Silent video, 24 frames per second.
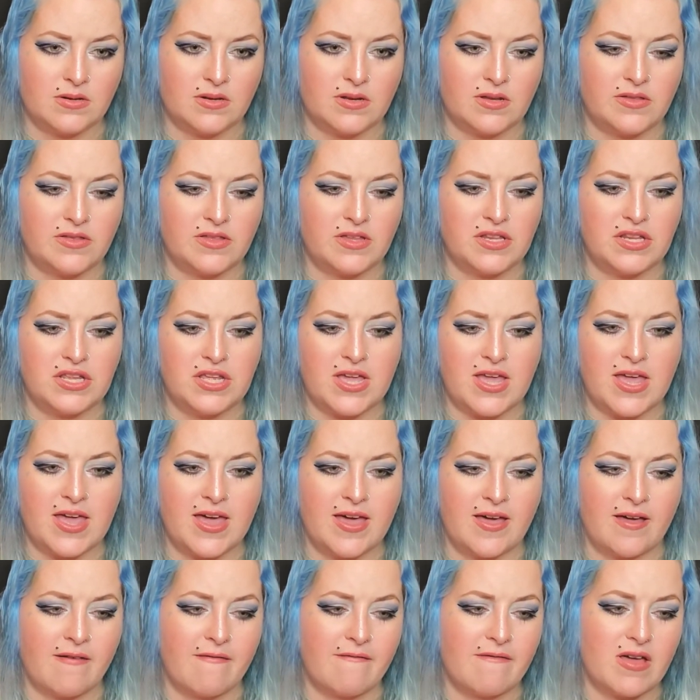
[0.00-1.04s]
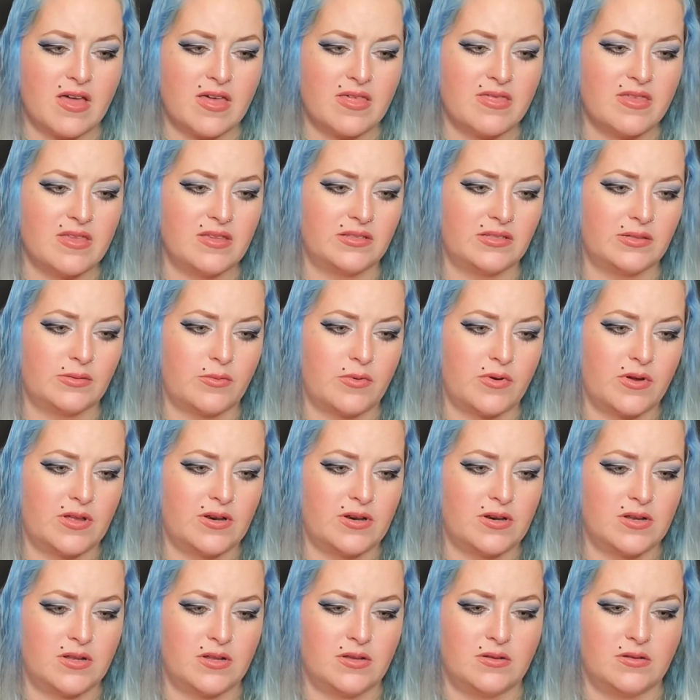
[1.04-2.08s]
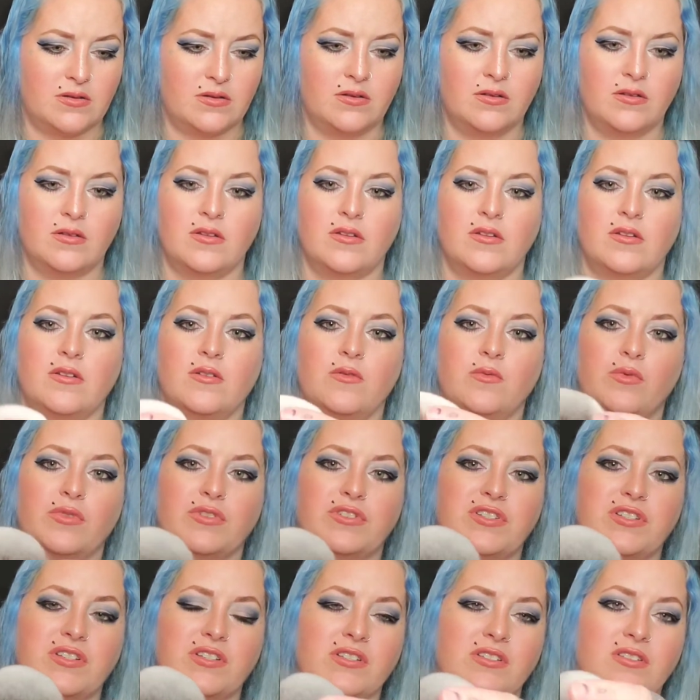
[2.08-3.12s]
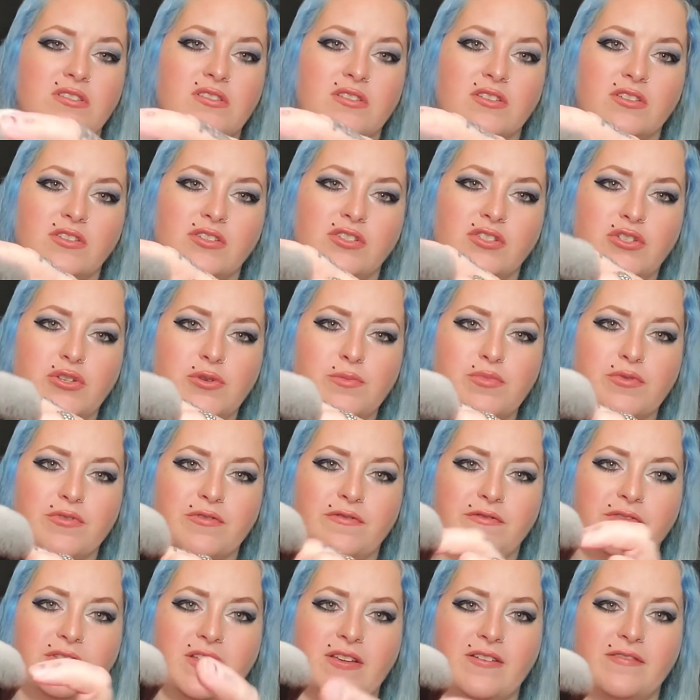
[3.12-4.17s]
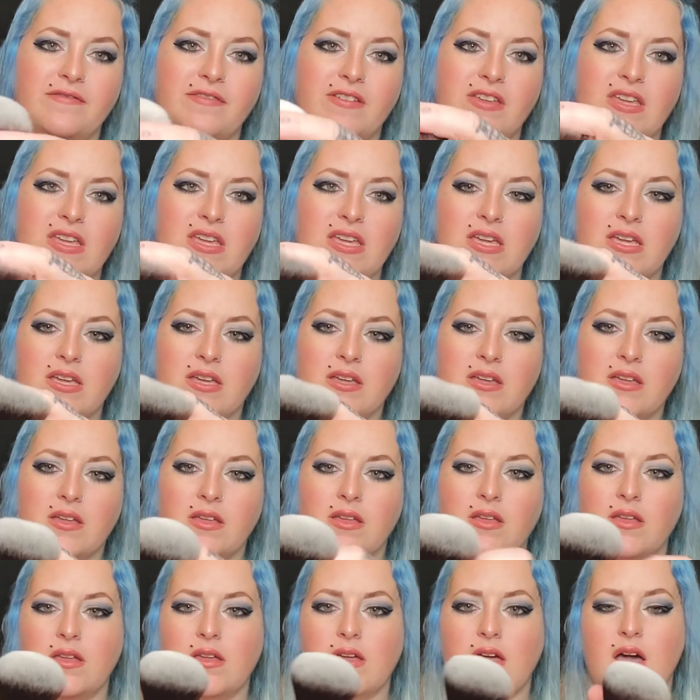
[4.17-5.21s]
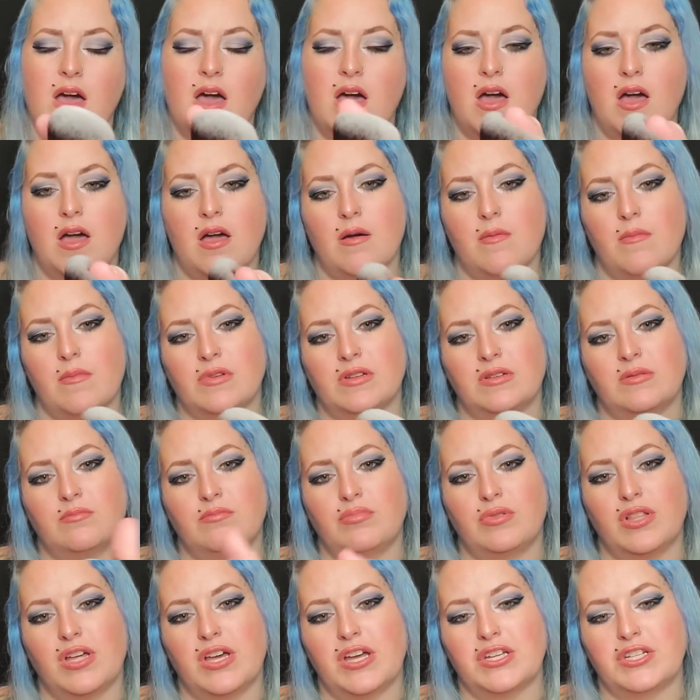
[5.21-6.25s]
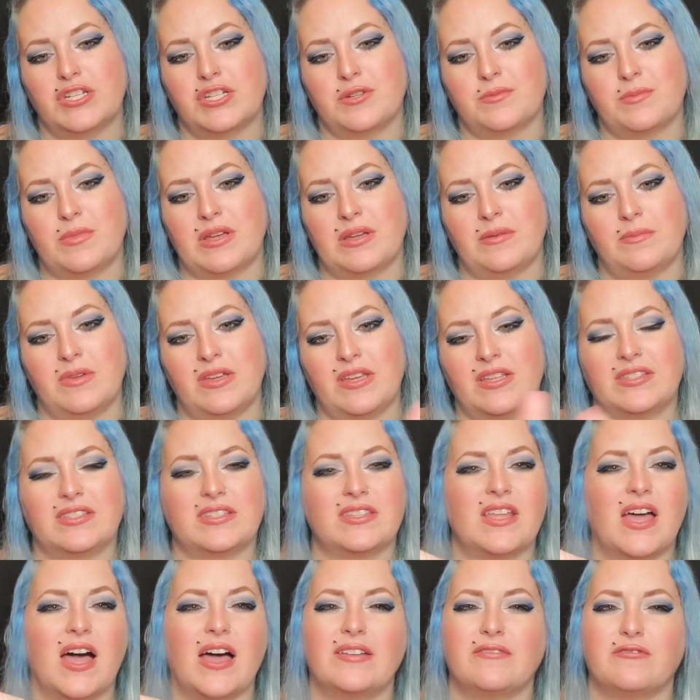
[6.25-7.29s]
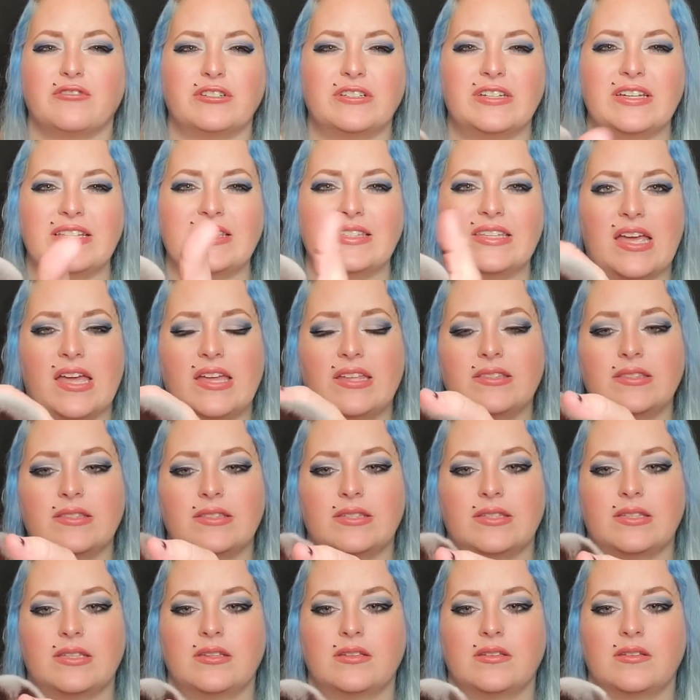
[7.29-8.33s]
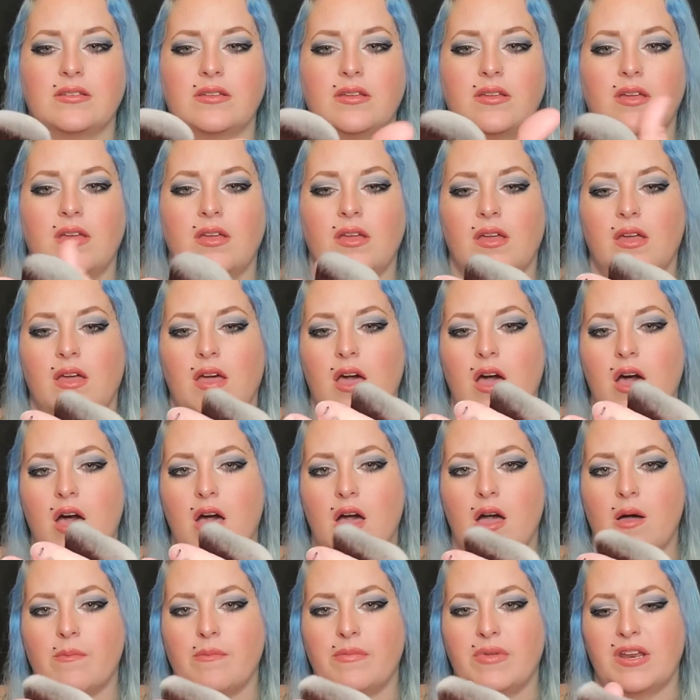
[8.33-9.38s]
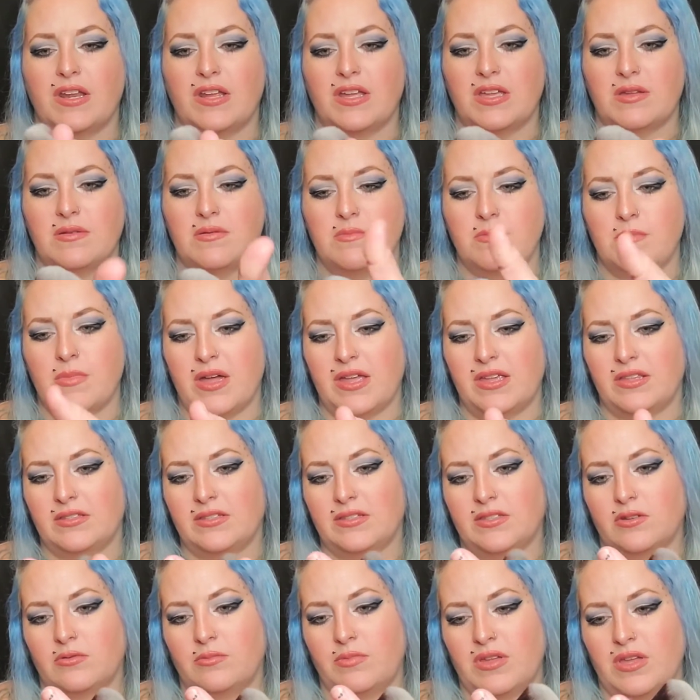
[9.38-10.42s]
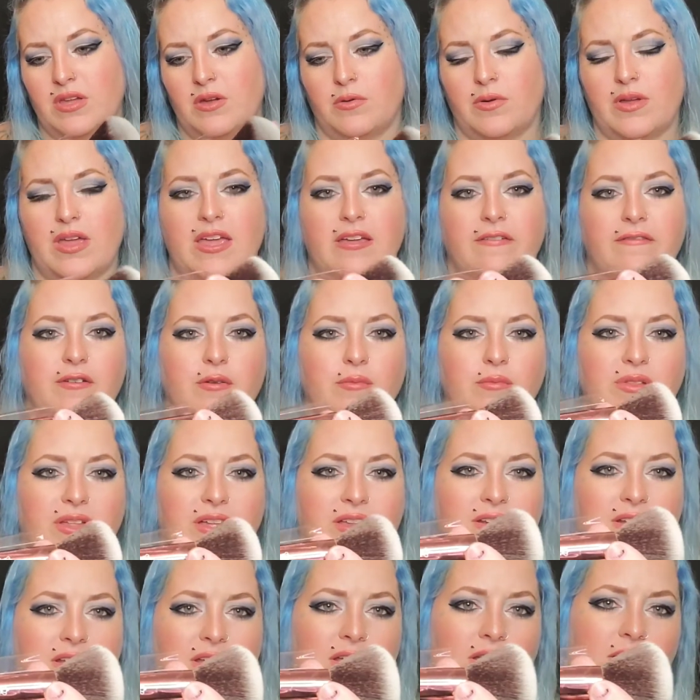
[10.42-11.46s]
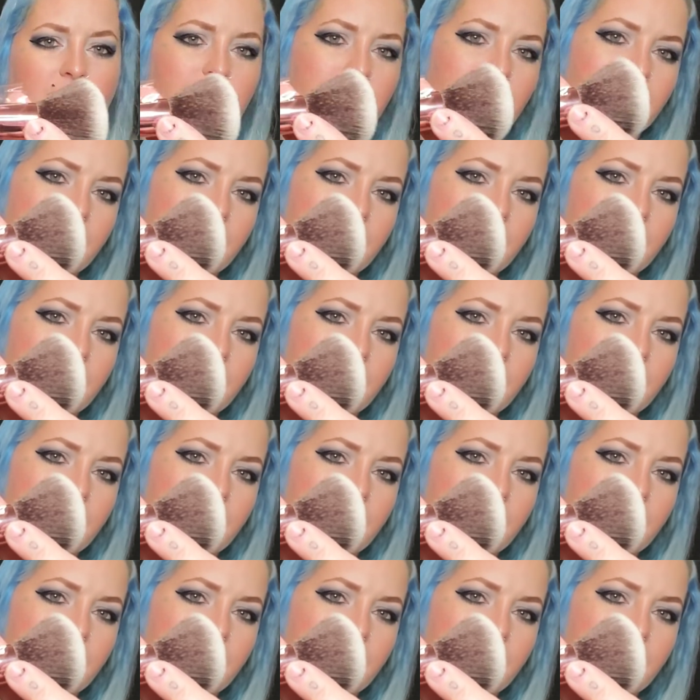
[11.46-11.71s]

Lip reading: And then you have this one, which is super fluffy blush. Maybe it's not really dense. But it might still be okay for blending.